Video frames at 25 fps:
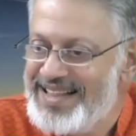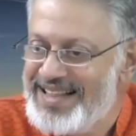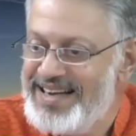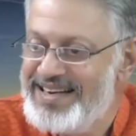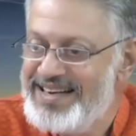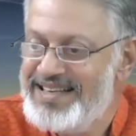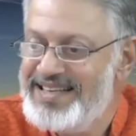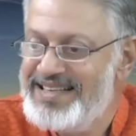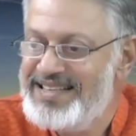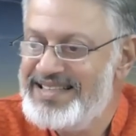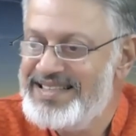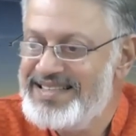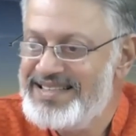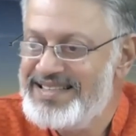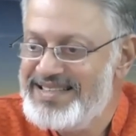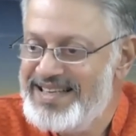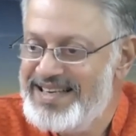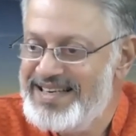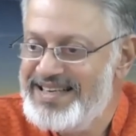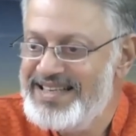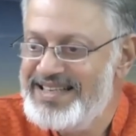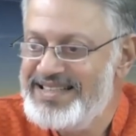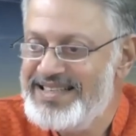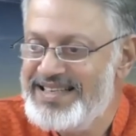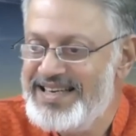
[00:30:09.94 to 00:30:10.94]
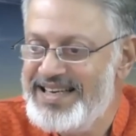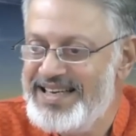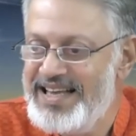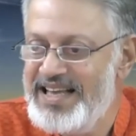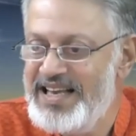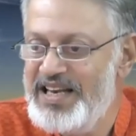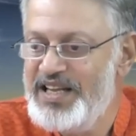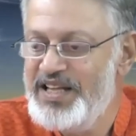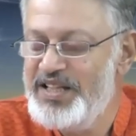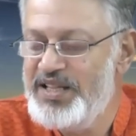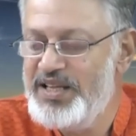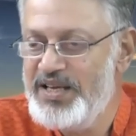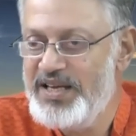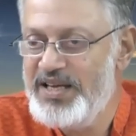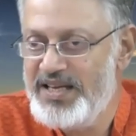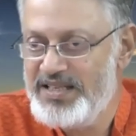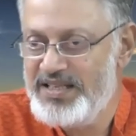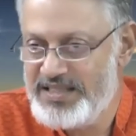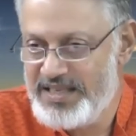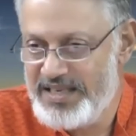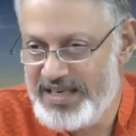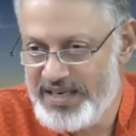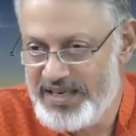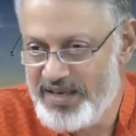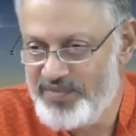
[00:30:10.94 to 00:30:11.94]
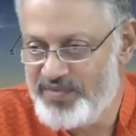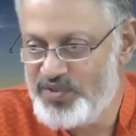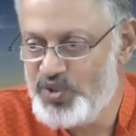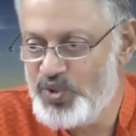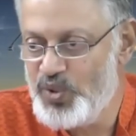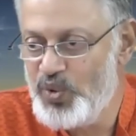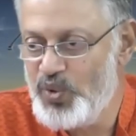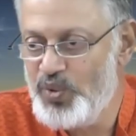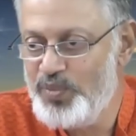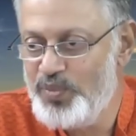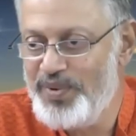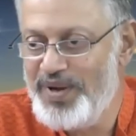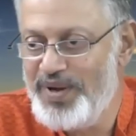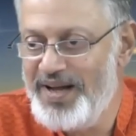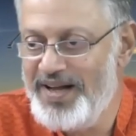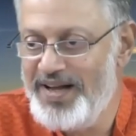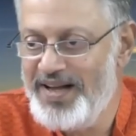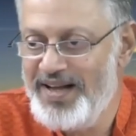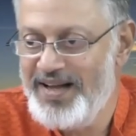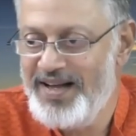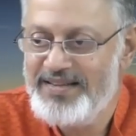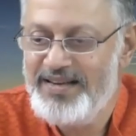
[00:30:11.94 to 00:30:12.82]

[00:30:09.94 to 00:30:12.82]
That is really the state of Swarupa.